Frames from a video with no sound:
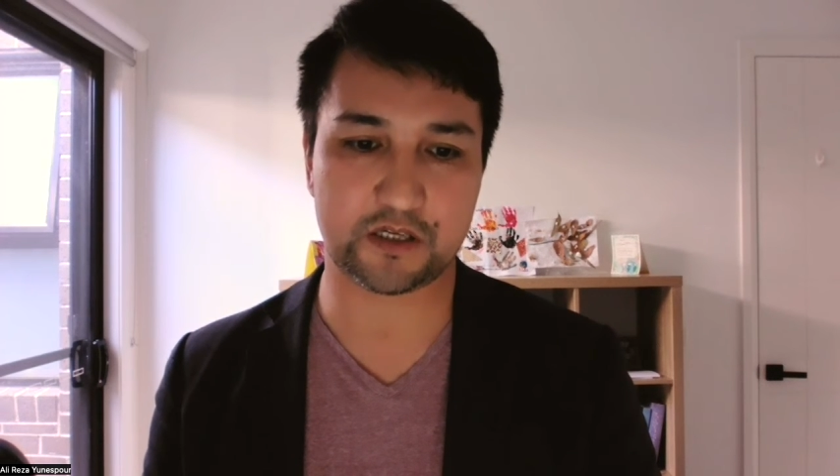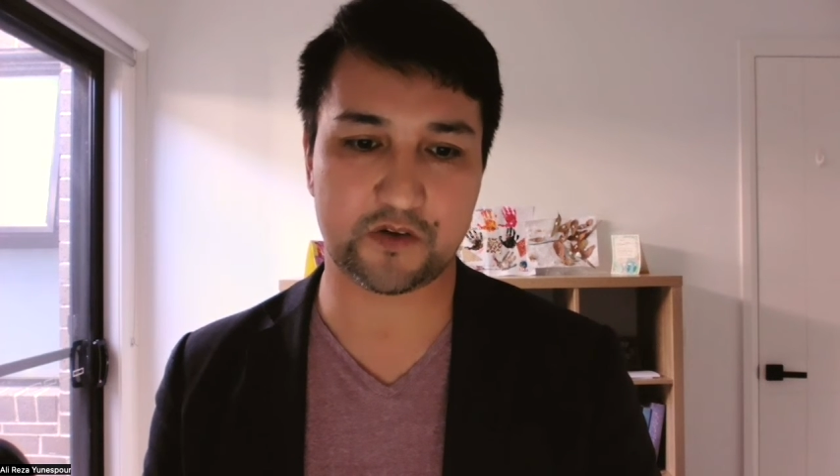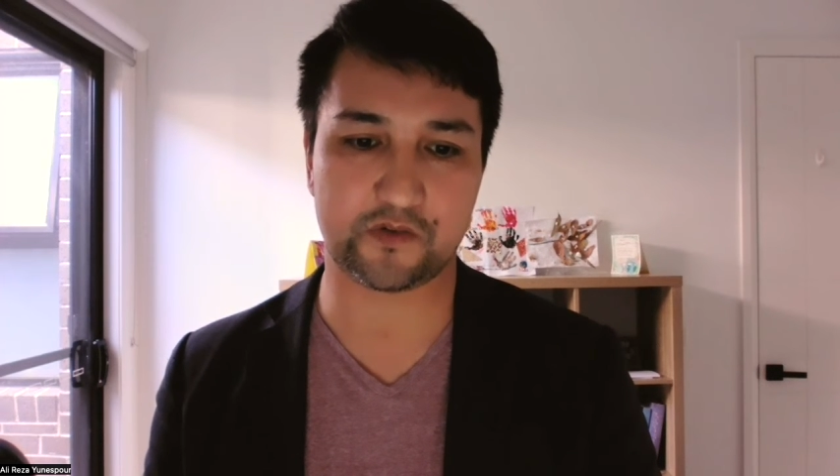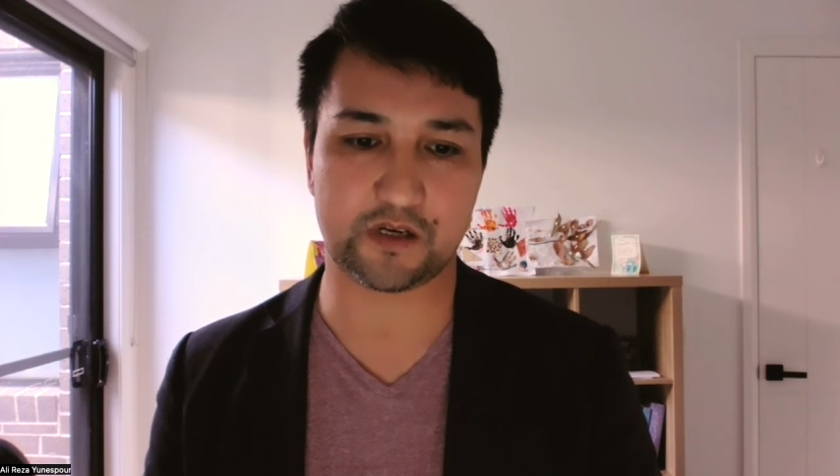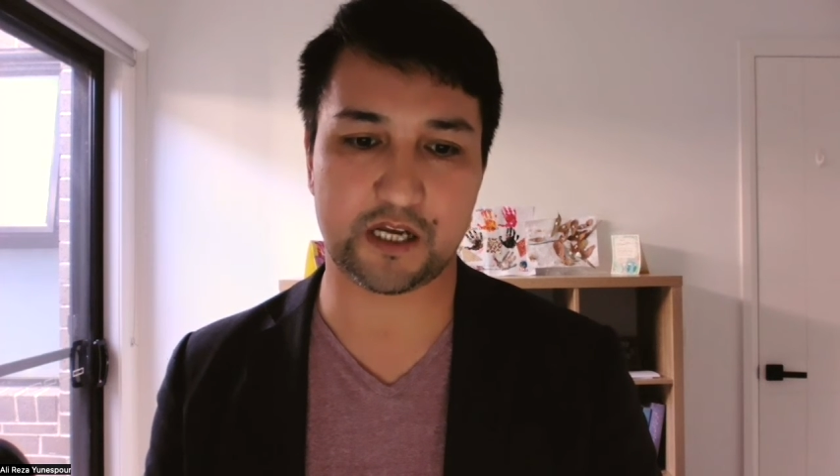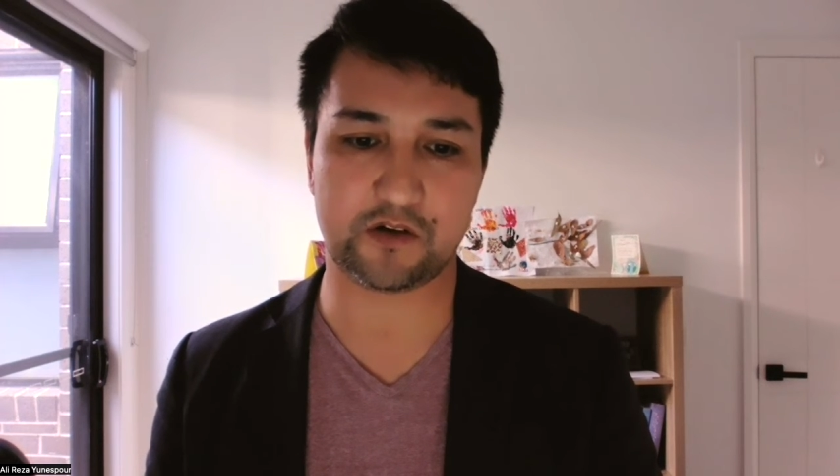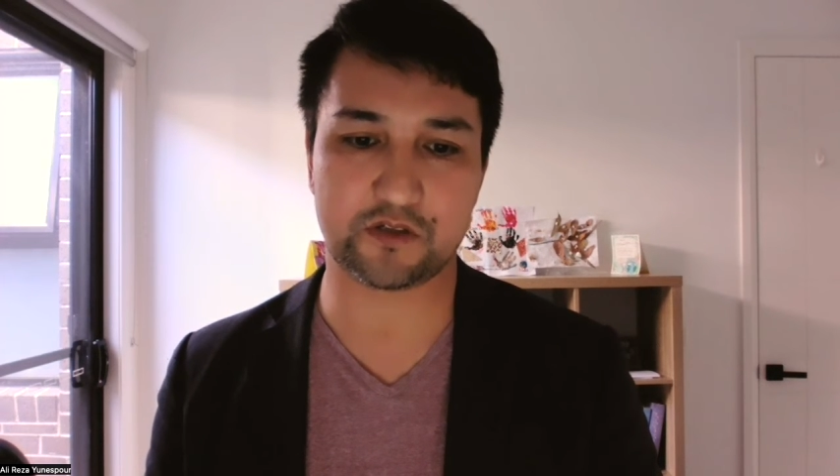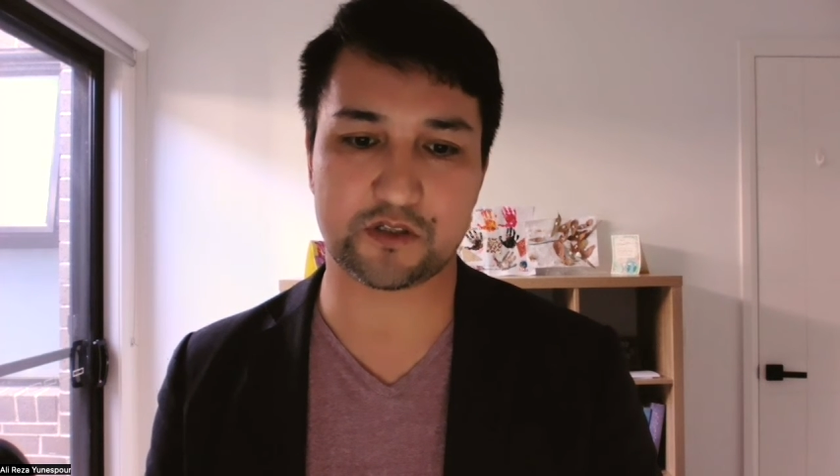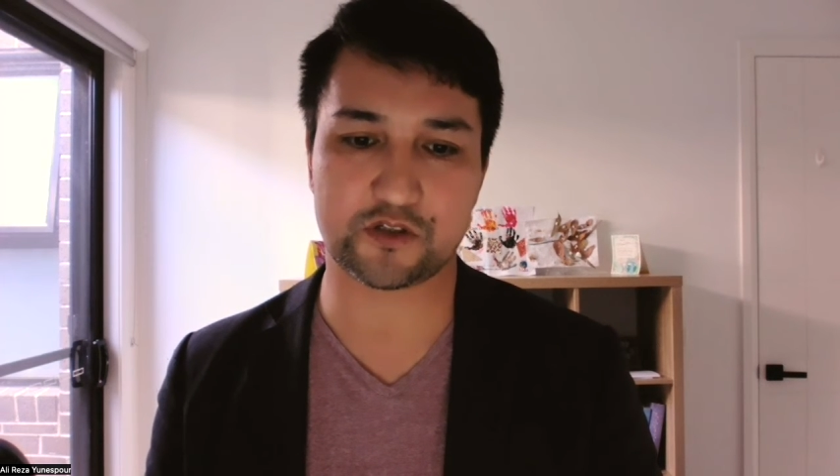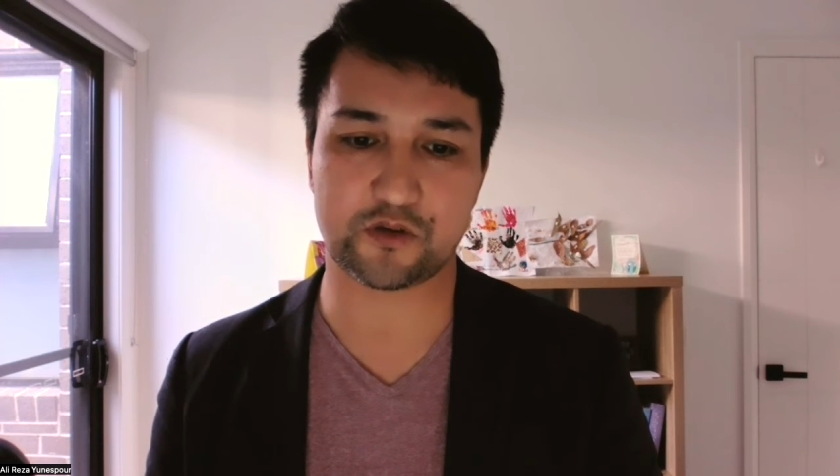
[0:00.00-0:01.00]
has allowed
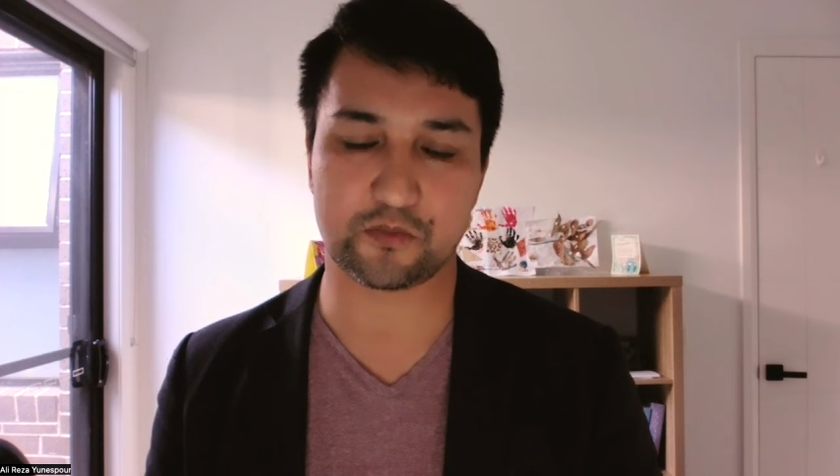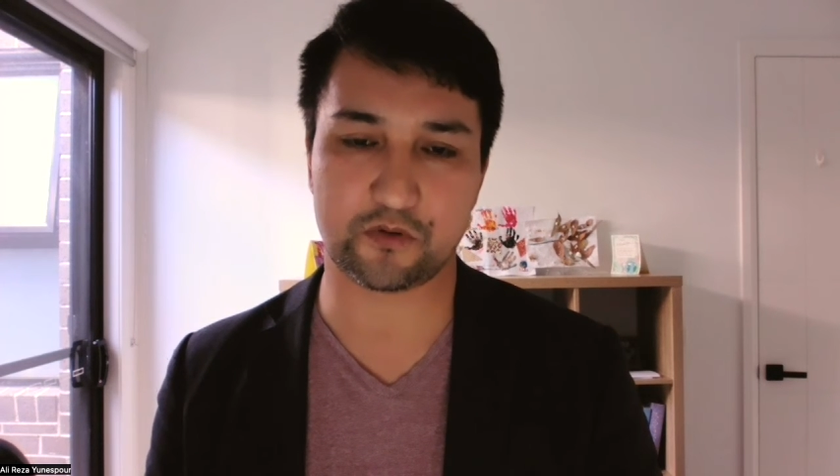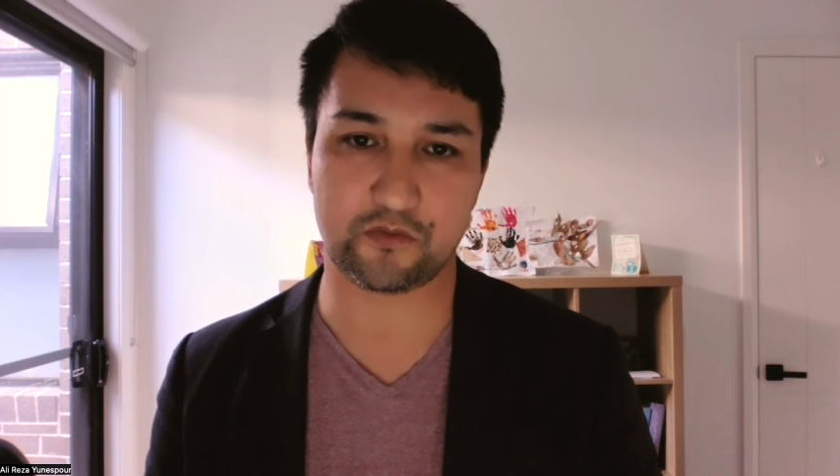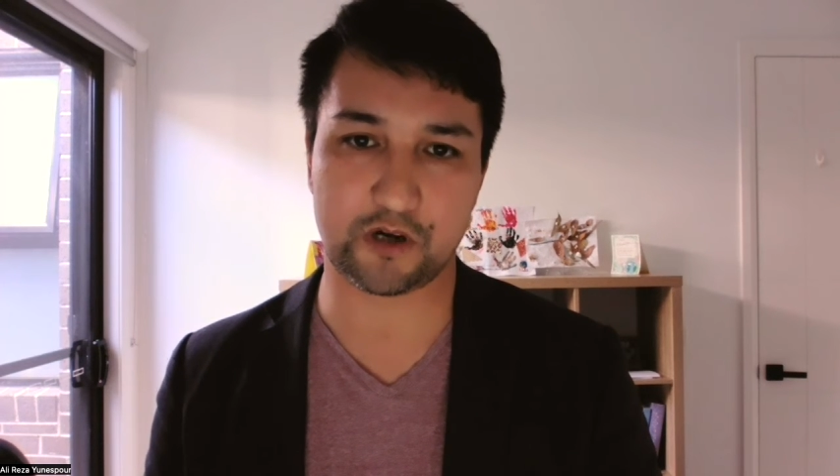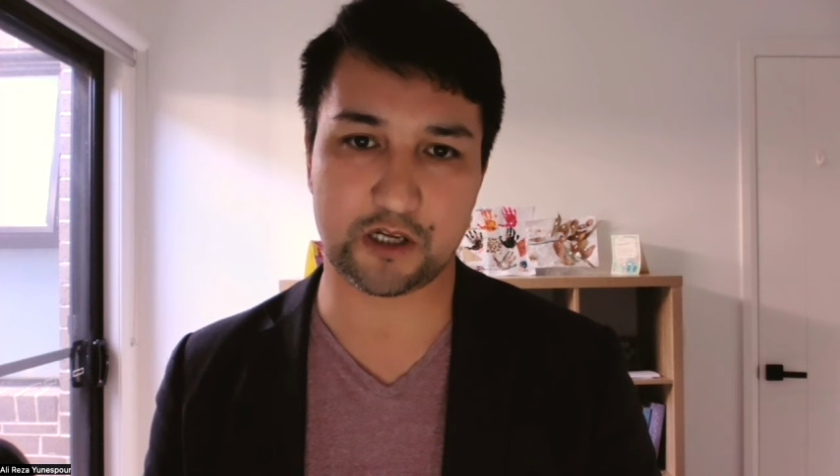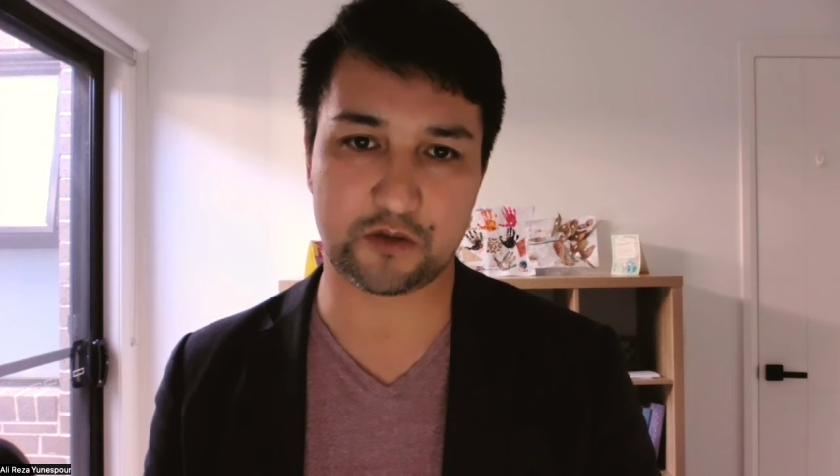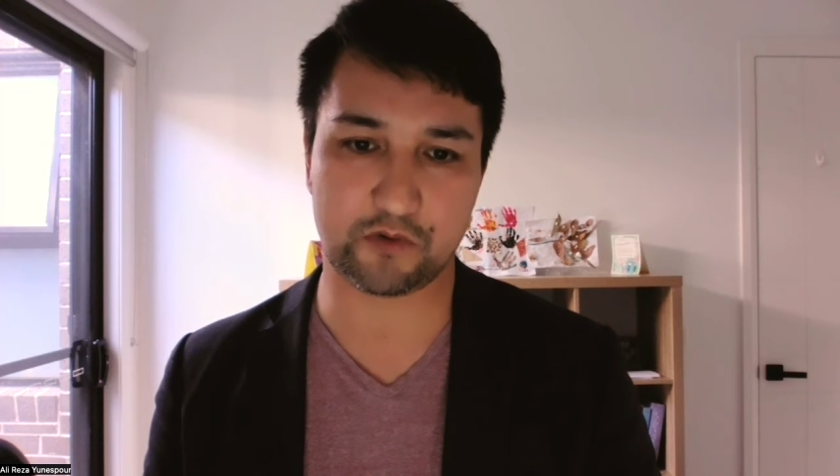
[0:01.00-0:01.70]
us to provide